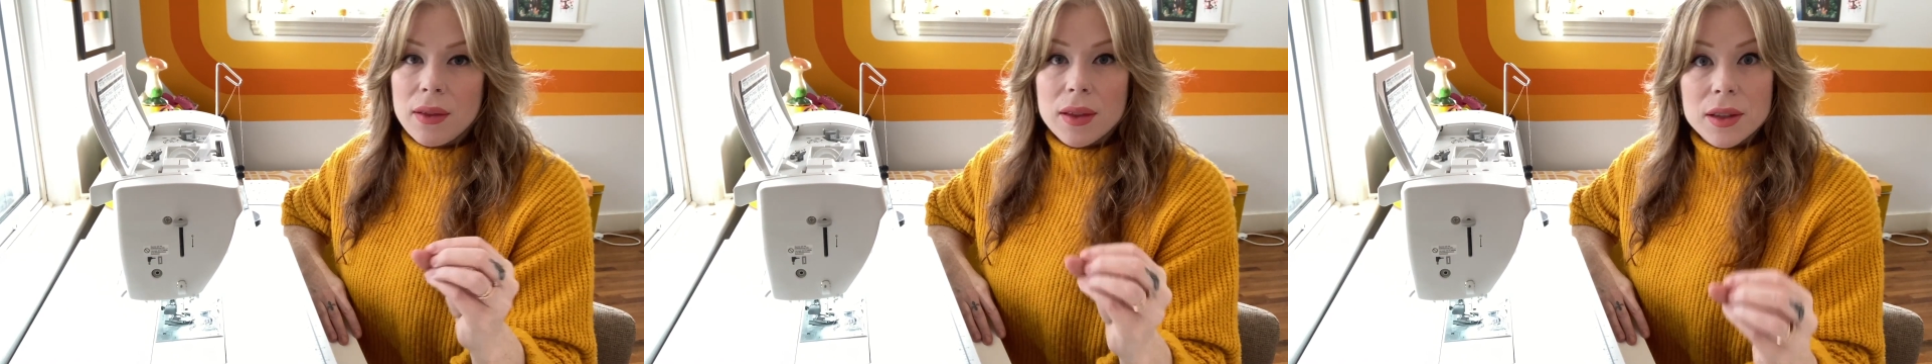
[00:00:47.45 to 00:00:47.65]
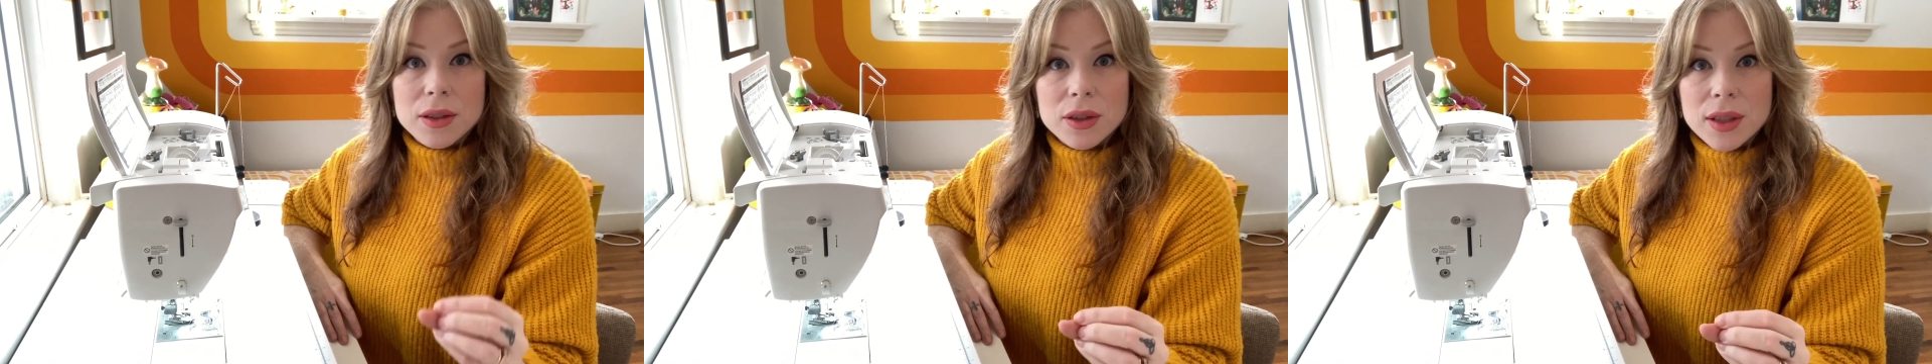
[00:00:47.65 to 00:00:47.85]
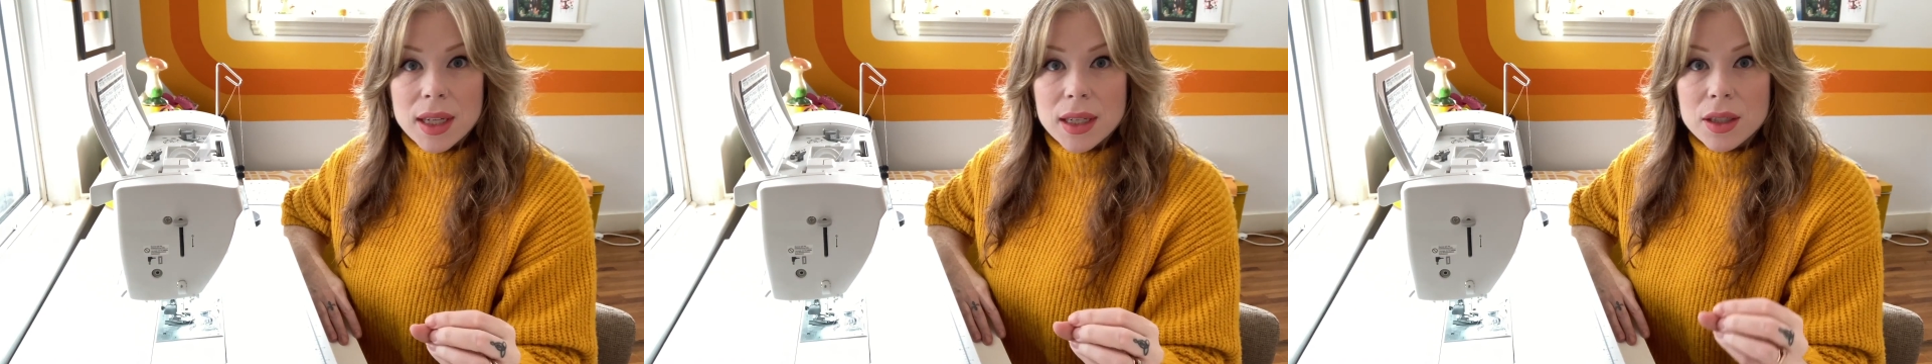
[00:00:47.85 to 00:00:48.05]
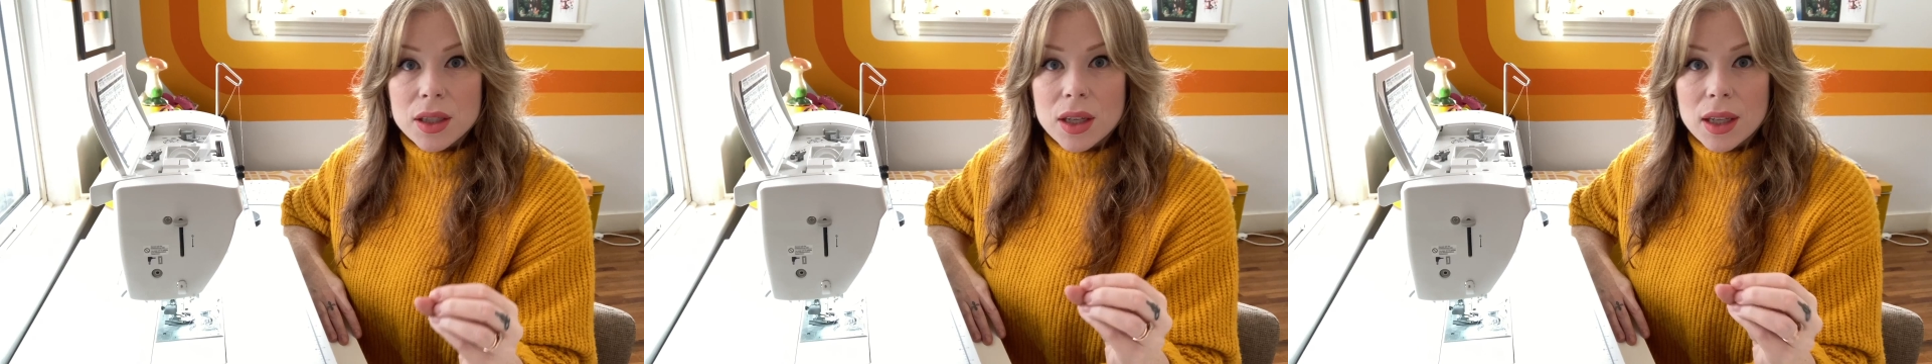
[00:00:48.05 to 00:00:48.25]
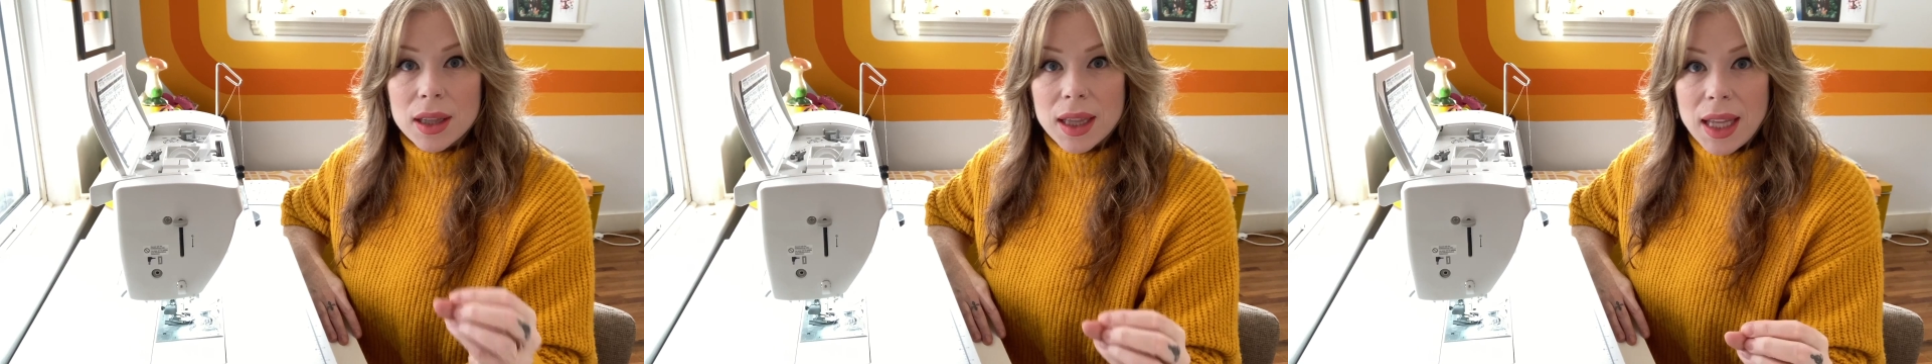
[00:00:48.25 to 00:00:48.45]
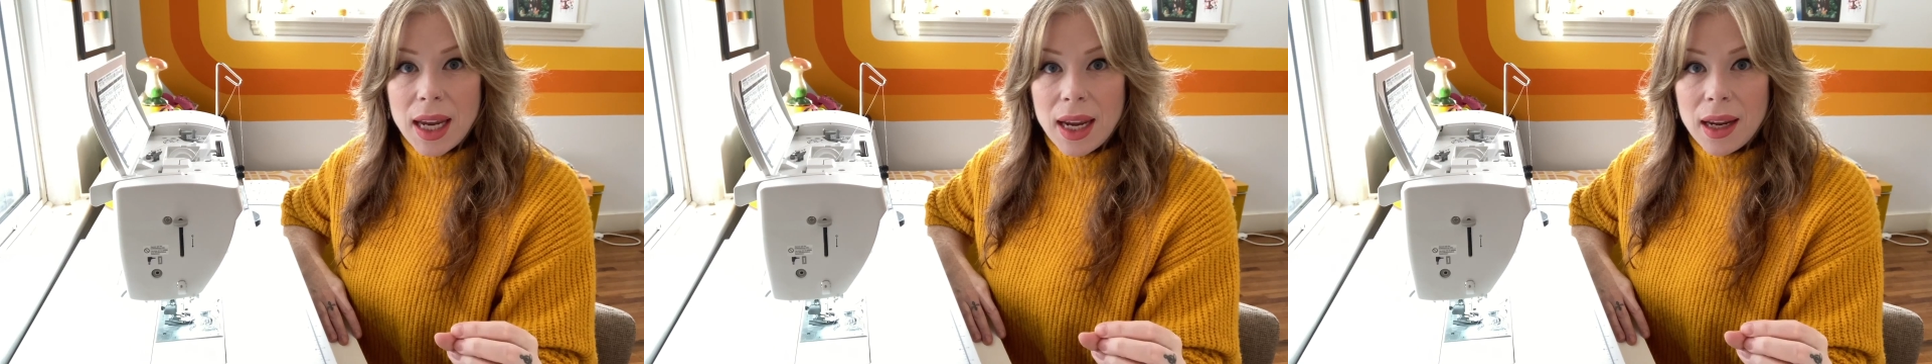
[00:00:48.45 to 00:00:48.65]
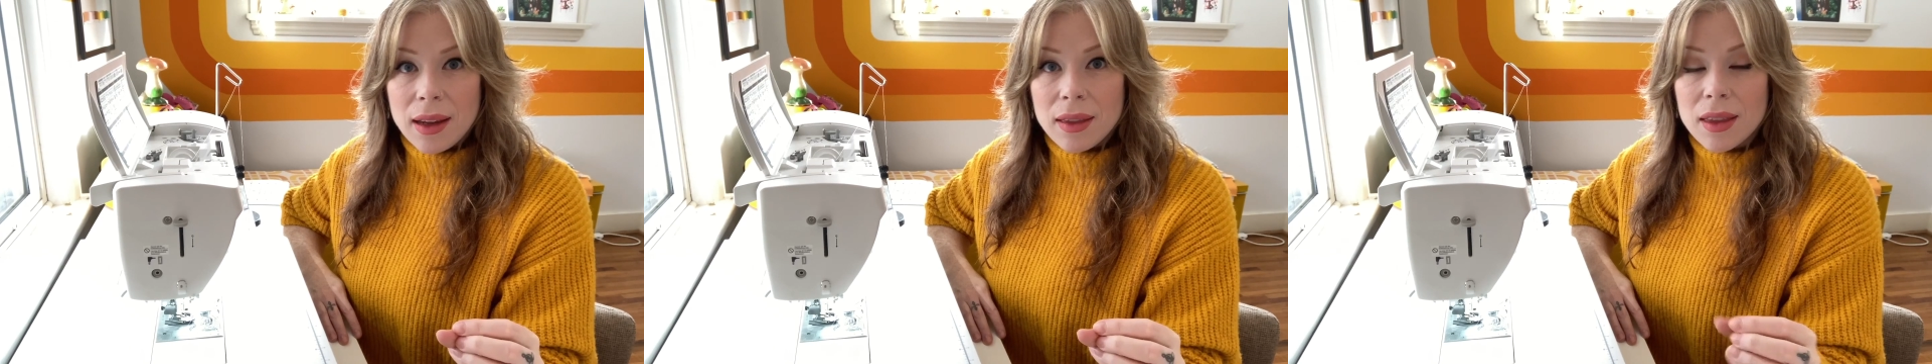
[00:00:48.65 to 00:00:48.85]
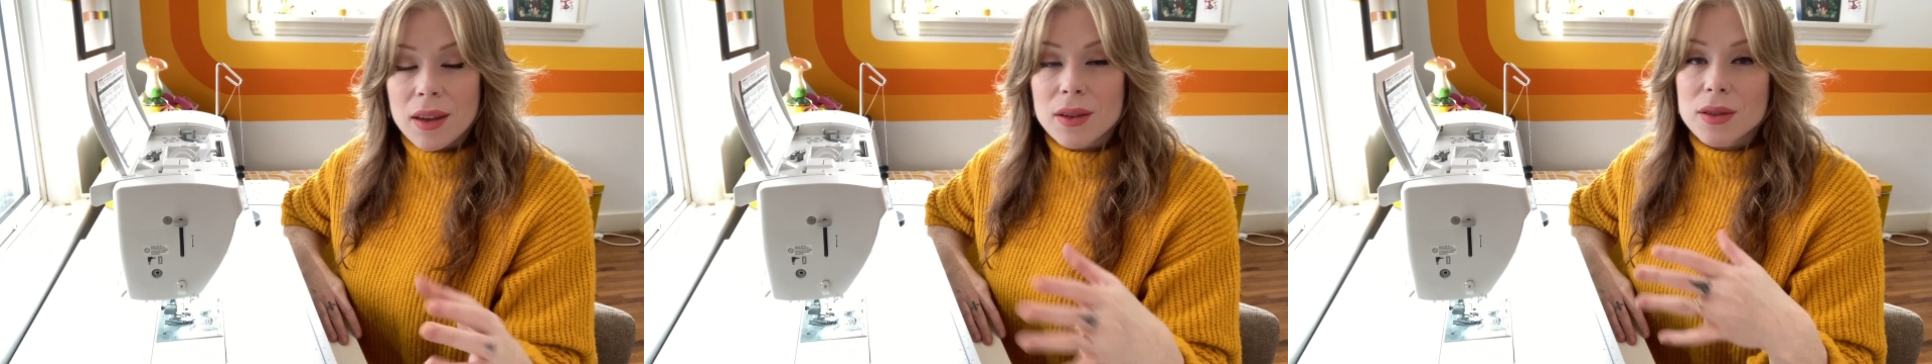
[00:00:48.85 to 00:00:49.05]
the stitch length